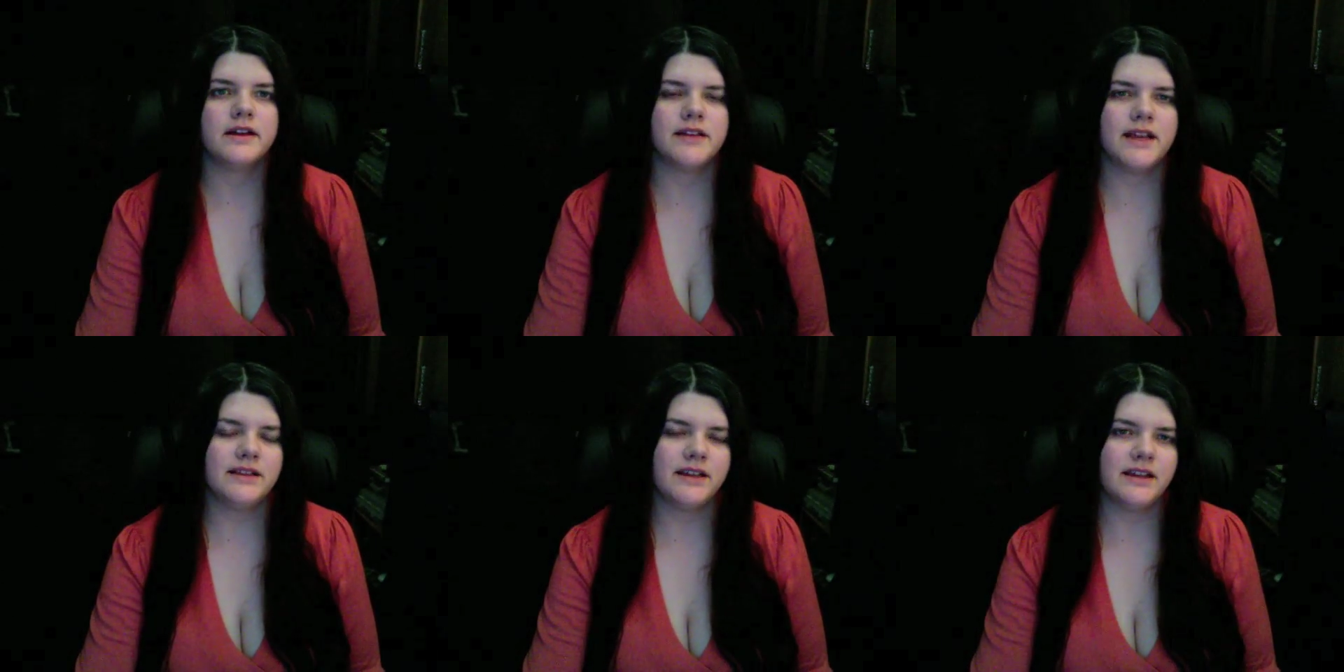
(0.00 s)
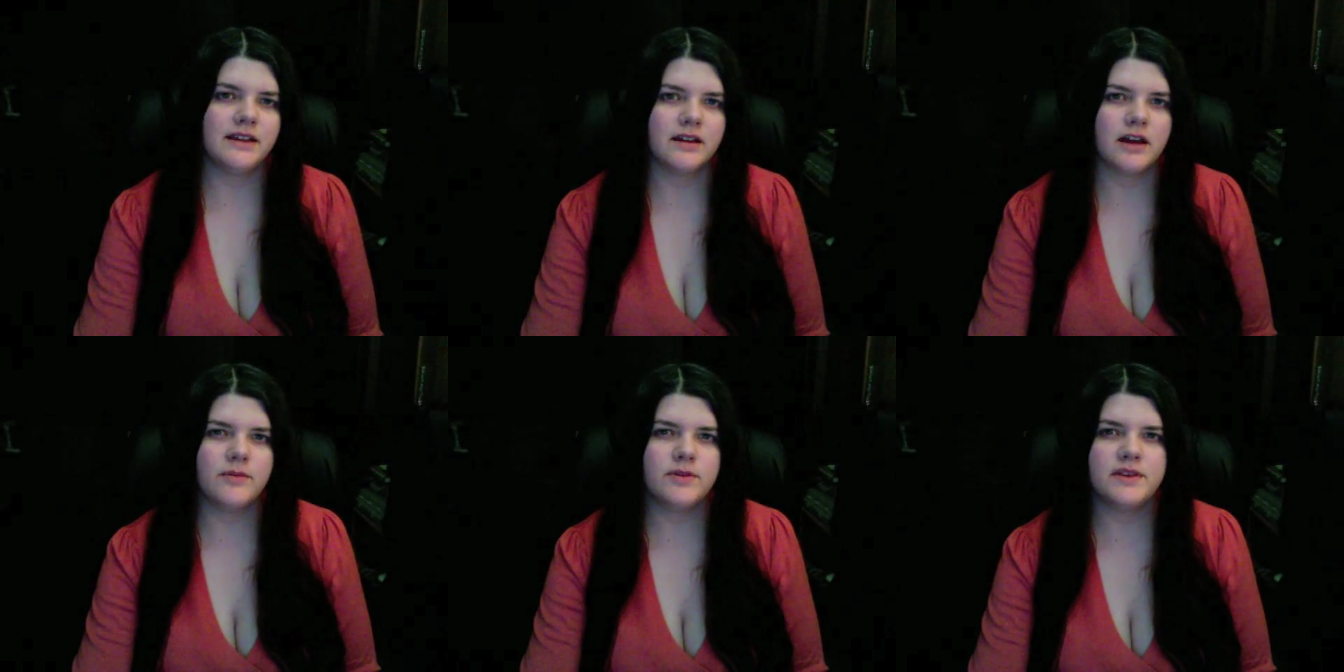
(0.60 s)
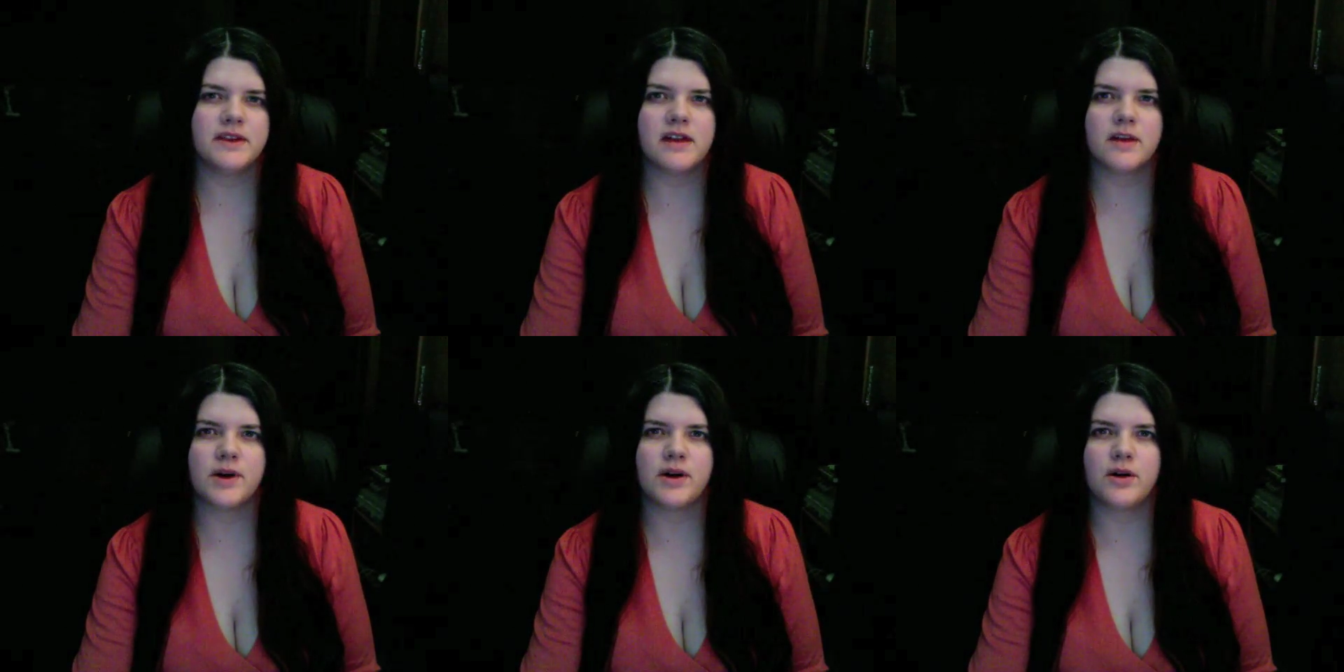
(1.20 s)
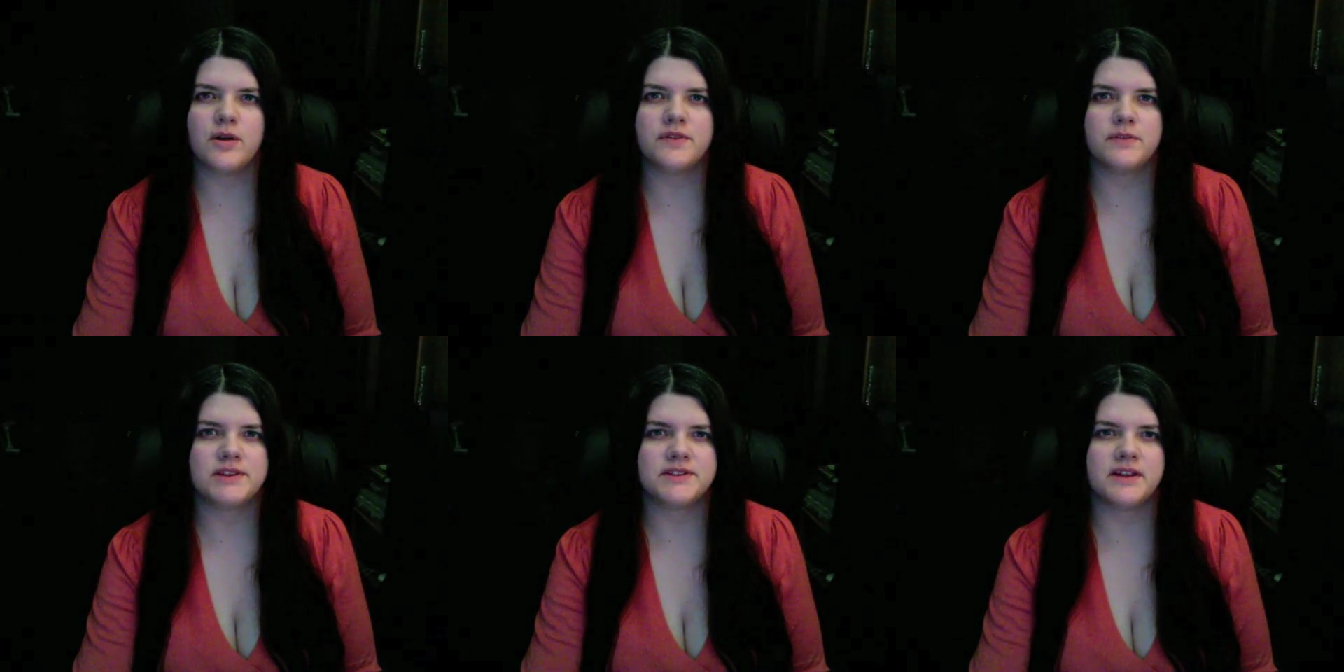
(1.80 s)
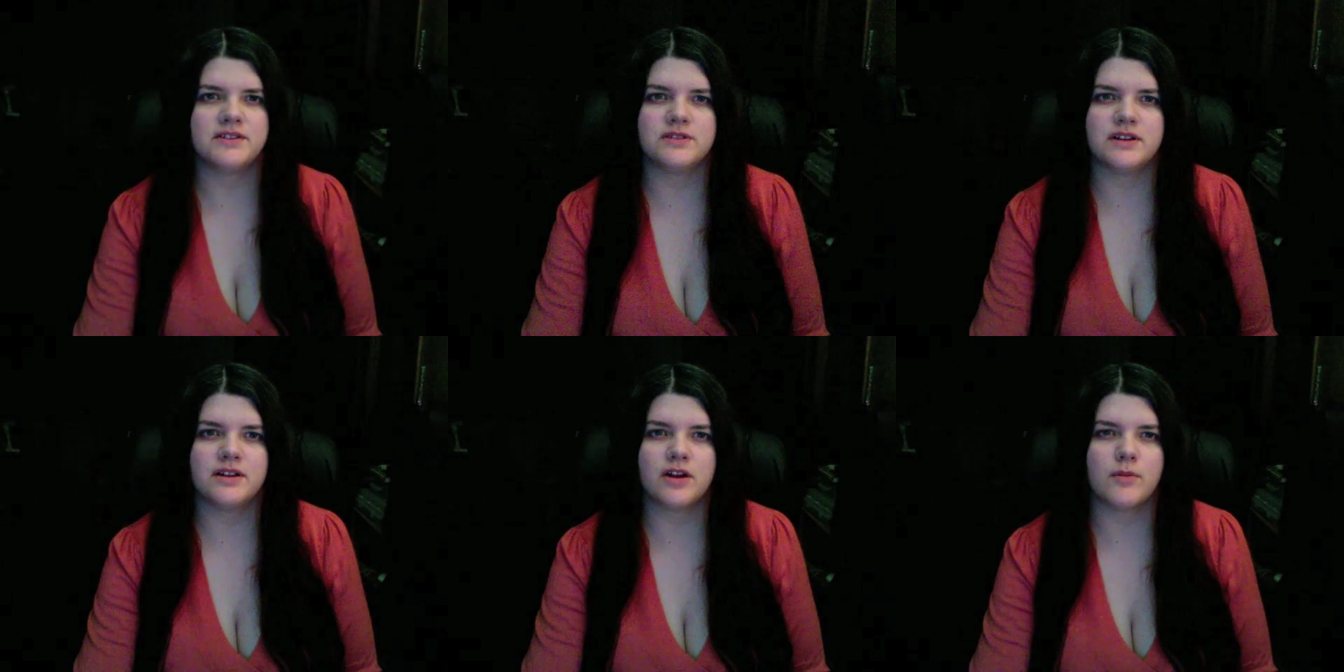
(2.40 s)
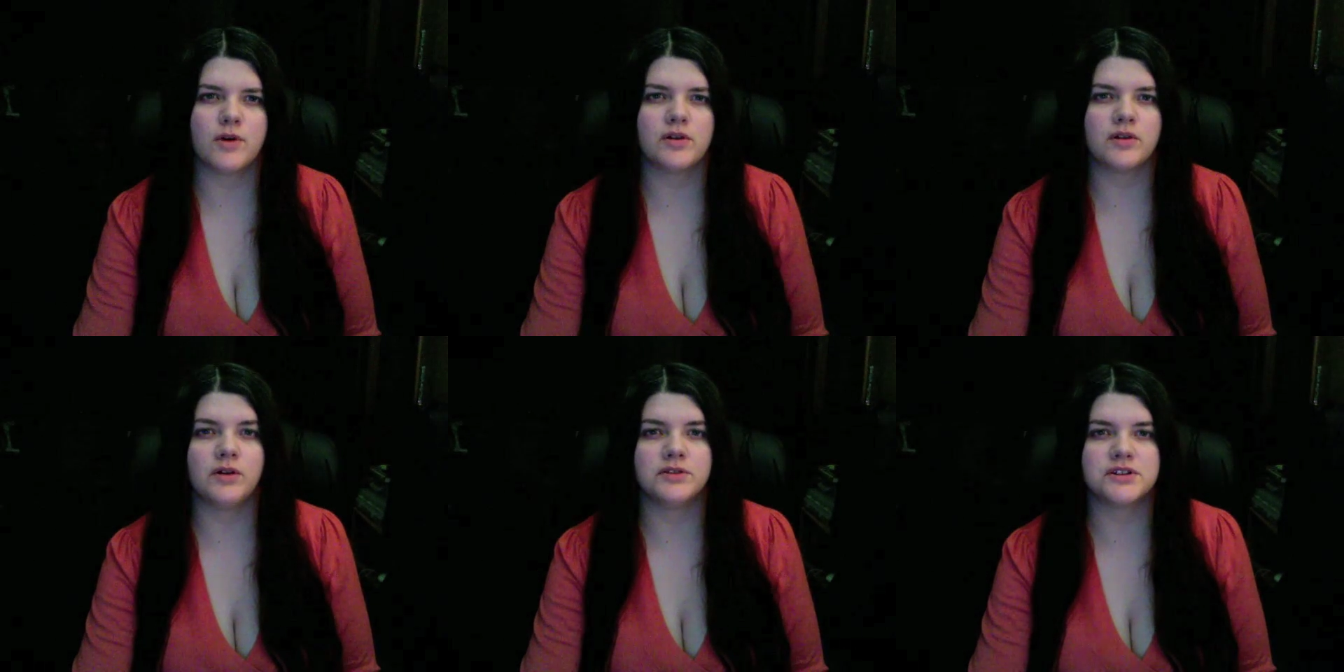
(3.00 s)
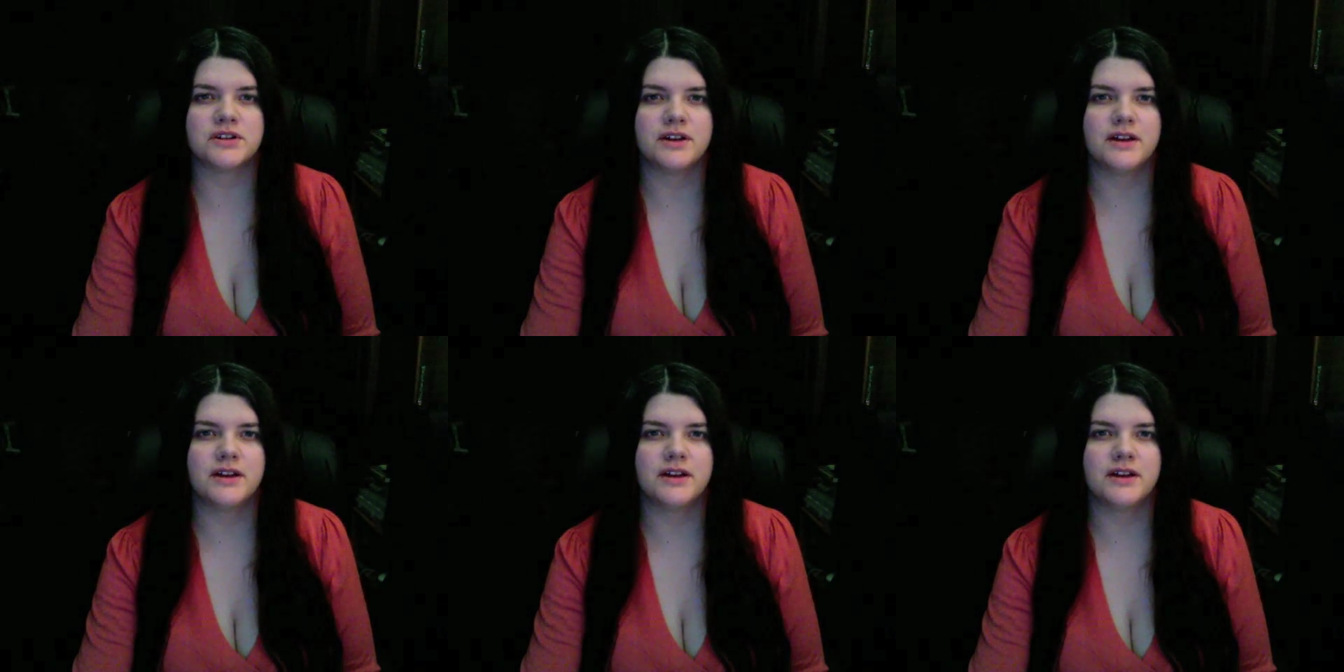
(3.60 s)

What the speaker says: Lately, I've been thinking about all of the misandry in our modern culture